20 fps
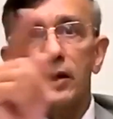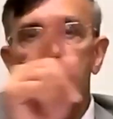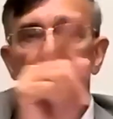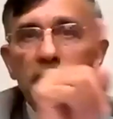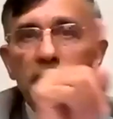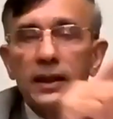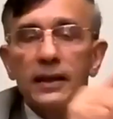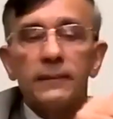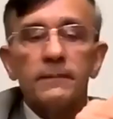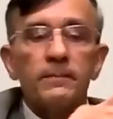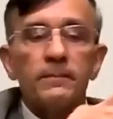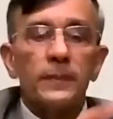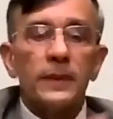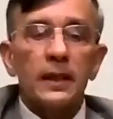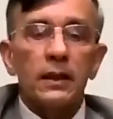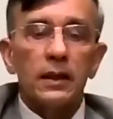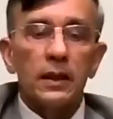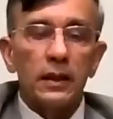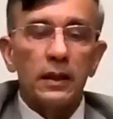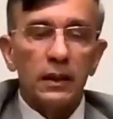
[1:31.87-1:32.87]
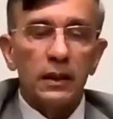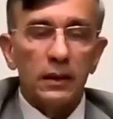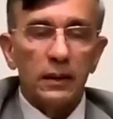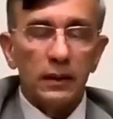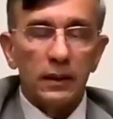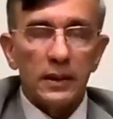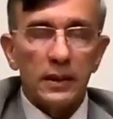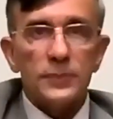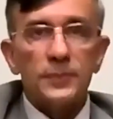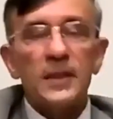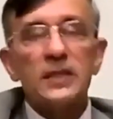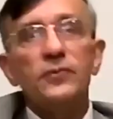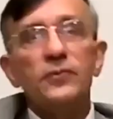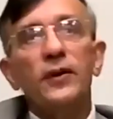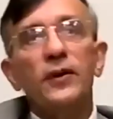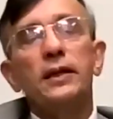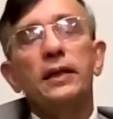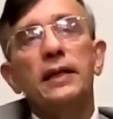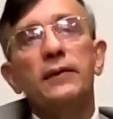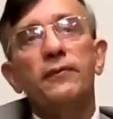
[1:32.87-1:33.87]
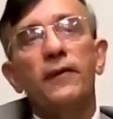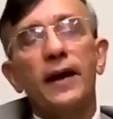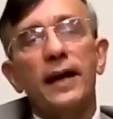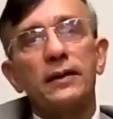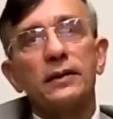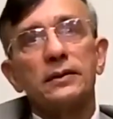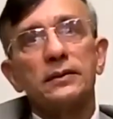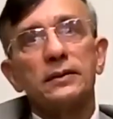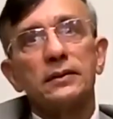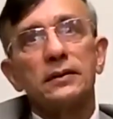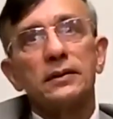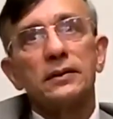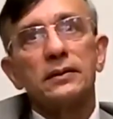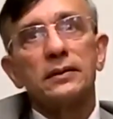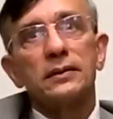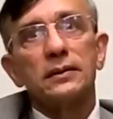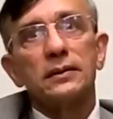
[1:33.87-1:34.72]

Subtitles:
or the Specific Relief Act.